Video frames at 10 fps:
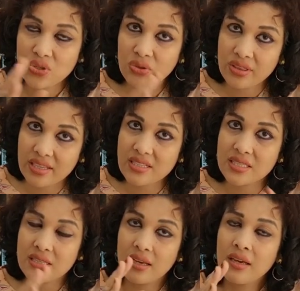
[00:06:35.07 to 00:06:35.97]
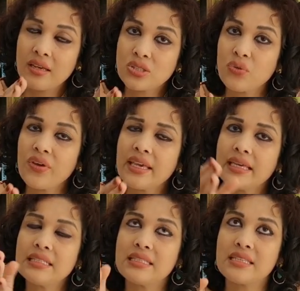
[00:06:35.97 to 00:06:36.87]
So
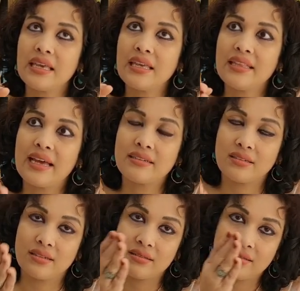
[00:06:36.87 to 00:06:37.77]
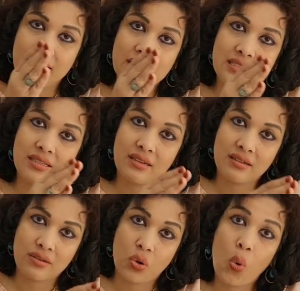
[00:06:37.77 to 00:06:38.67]
we can see that there is
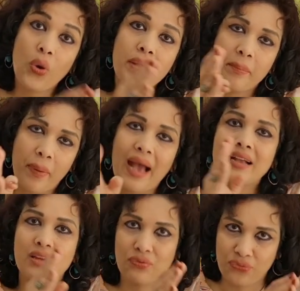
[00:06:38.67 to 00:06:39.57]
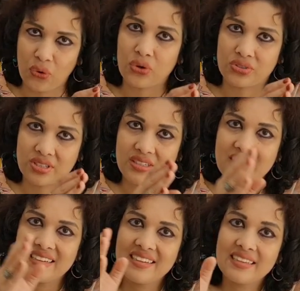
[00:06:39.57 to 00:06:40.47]
a going back and forth.
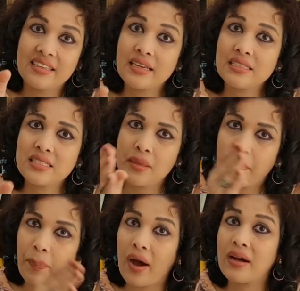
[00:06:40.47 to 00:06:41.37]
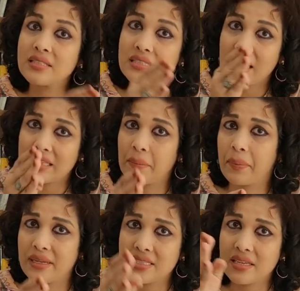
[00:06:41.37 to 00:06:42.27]
There is the past and the
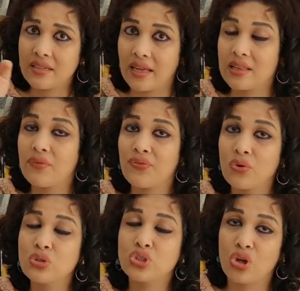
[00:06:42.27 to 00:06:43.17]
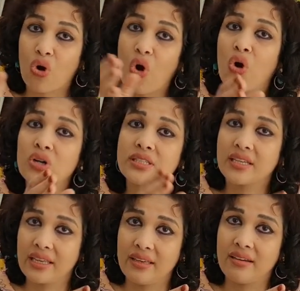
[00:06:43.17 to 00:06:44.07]
present and the future. All
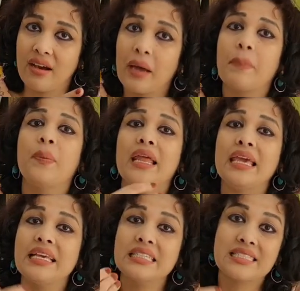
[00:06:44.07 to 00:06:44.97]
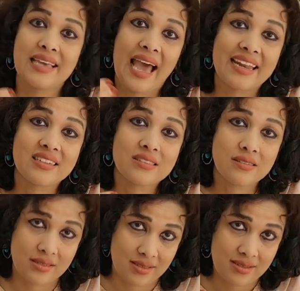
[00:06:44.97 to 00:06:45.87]
three are playing as
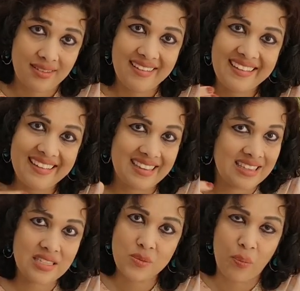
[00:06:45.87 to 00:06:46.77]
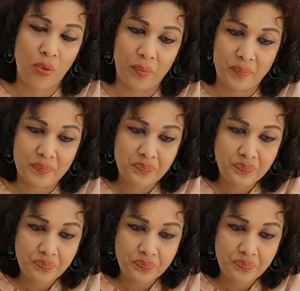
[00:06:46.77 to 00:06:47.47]
characters in this poem.